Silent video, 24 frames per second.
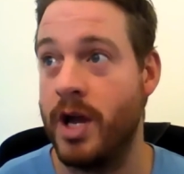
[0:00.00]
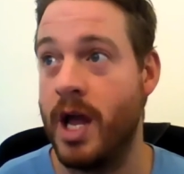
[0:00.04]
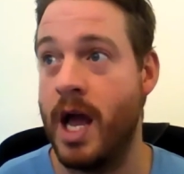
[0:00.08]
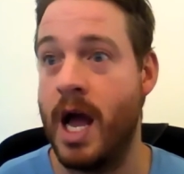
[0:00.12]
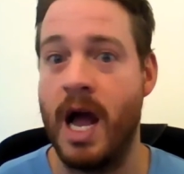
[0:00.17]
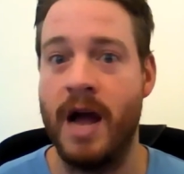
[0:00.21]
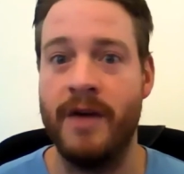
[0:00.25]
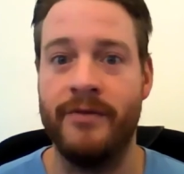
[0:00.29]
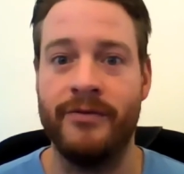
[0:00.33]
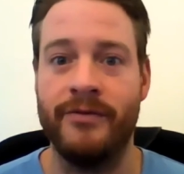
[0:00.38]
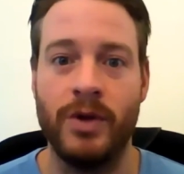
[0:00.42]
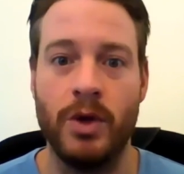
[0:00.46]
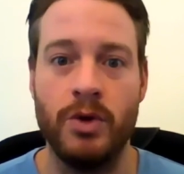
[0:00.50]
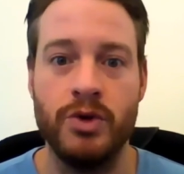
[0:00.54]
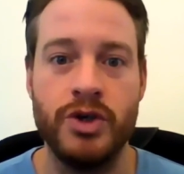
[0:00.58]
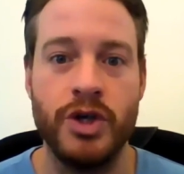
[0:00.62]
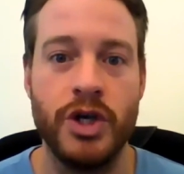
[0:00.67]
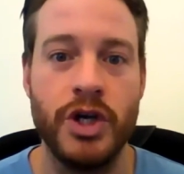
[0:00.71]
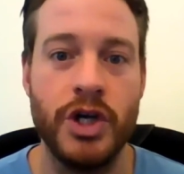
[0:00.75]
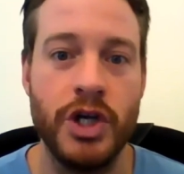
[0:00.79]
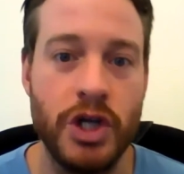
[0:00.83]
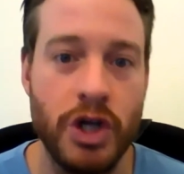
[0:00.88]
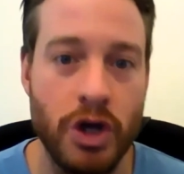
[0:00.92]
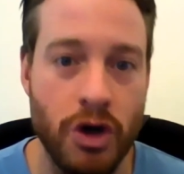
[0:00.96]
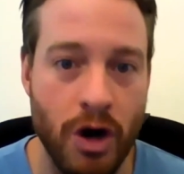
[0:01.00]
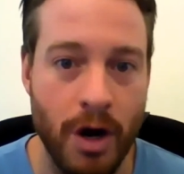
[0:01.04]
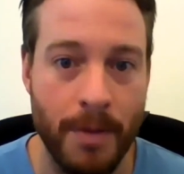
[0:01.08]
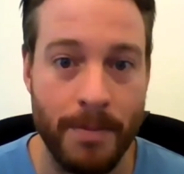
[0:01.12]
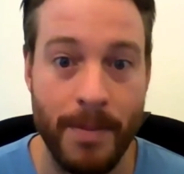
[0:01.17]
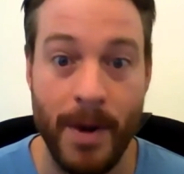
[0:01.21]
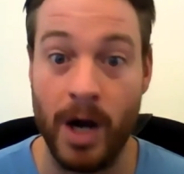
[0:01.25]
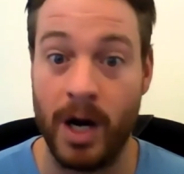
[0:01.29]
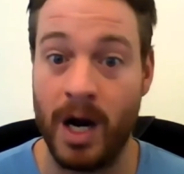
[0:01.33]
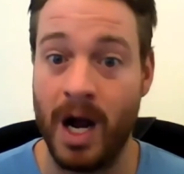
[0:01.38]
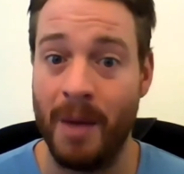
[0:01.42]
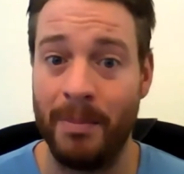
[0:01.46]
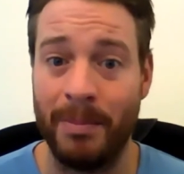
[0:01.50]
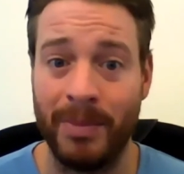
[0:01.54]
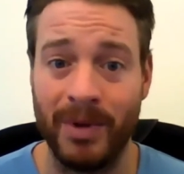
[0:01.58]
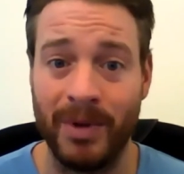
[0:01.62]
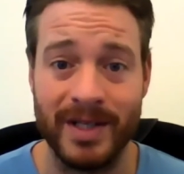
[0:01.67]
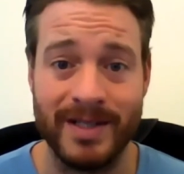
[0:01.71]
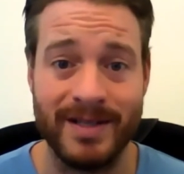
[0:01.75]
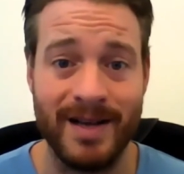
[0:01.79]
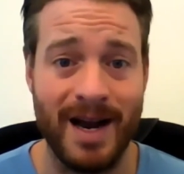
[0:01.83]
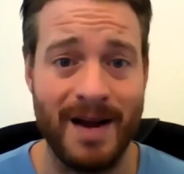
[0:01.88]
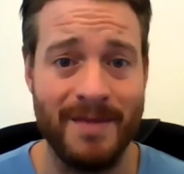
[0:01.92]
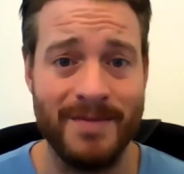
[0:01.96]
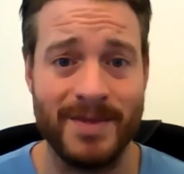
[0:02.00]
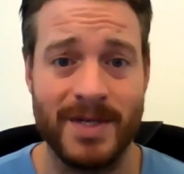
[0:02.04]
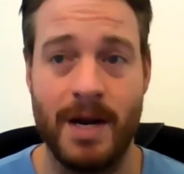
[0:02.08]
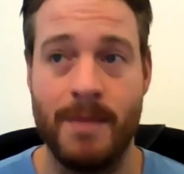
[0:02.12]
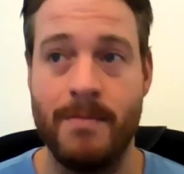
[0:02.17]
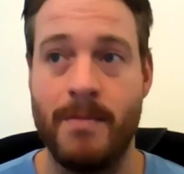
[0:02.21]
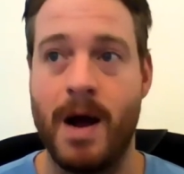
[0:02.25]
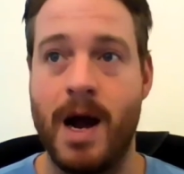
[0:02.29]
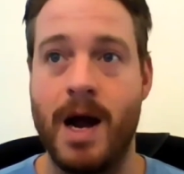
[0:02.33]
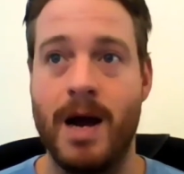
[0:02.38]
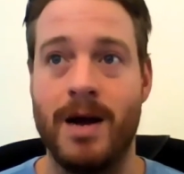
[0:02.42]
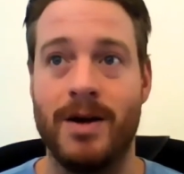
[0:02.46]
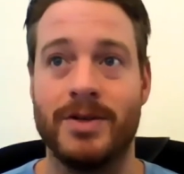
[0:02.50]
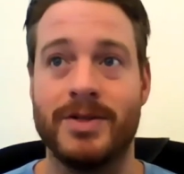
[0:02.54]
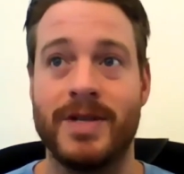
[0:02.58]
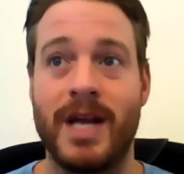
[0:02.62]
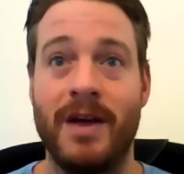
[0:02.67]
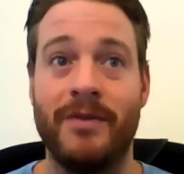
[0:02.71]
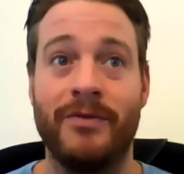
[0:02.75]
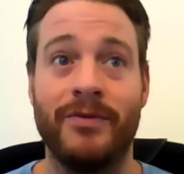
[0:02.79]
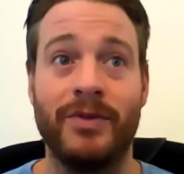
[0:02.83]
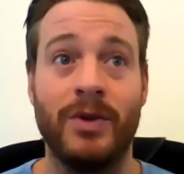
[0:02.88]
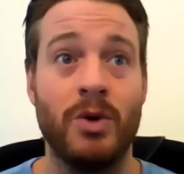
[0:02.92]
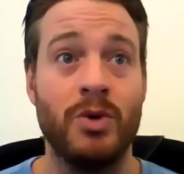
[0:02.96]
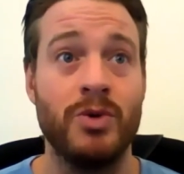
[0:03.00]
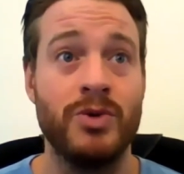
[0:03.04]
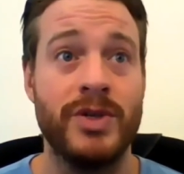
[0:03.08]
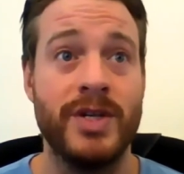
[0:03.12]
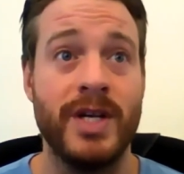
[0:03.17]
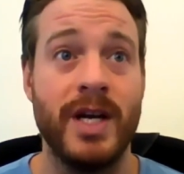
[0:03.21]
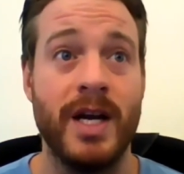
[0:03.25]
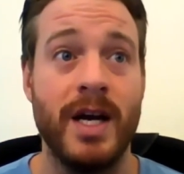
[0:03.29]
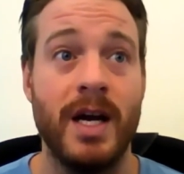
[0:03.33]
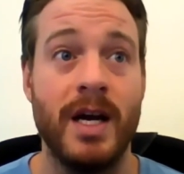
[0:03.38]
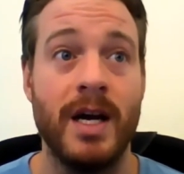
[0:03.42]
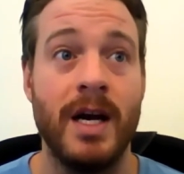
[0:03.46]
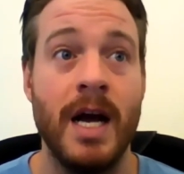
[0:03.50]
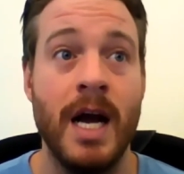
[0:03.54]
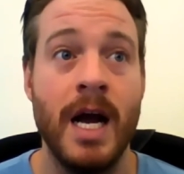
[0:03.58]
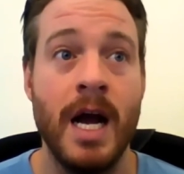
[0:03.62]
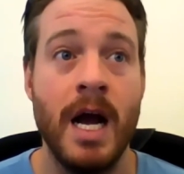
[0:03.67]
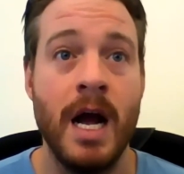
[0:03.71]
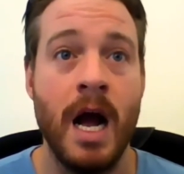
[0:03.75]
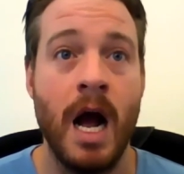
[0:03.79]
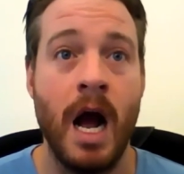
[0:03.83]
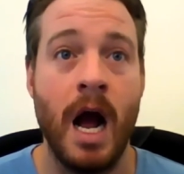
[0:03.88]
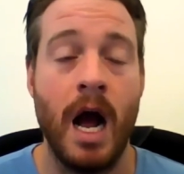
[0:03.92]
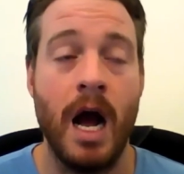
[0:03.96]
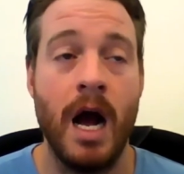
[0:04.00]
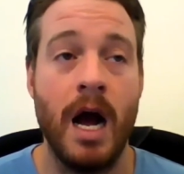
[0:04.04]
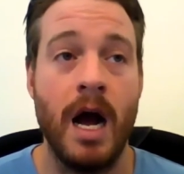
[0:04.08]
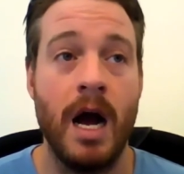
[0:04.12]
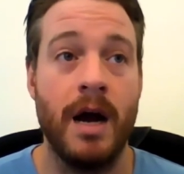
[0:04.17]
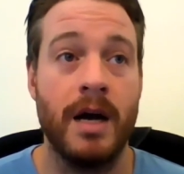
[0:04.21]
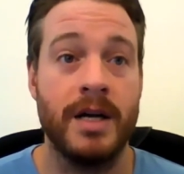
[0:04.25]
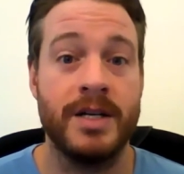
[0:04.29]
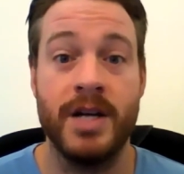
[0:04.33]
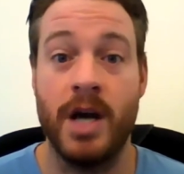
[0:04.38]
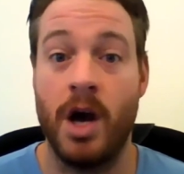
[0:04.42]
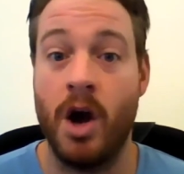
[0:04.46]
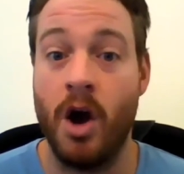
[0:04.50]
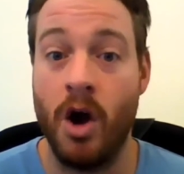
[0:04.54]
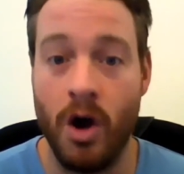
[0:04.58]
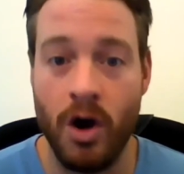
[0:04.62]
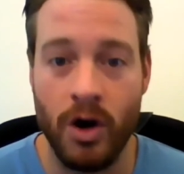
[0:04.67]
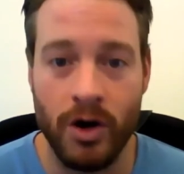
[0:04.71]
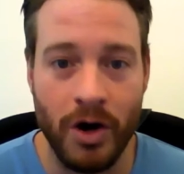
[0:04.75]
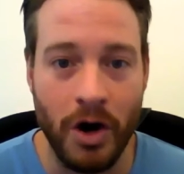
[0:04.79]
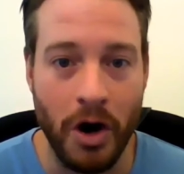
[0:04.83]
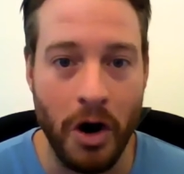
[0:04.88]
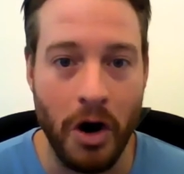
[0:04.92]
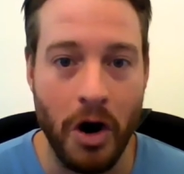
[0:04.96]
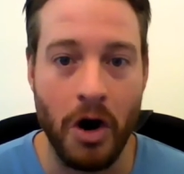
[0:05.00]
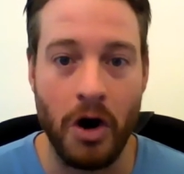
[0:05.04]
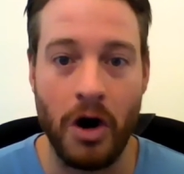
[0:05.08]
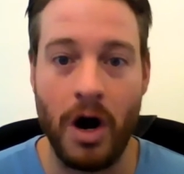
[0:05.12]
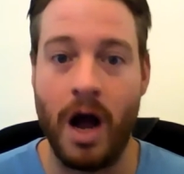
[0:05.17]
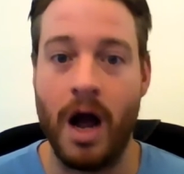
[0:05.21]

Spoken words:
I've flown to Europe a couple of times on miles. I've flown to Hong Kong.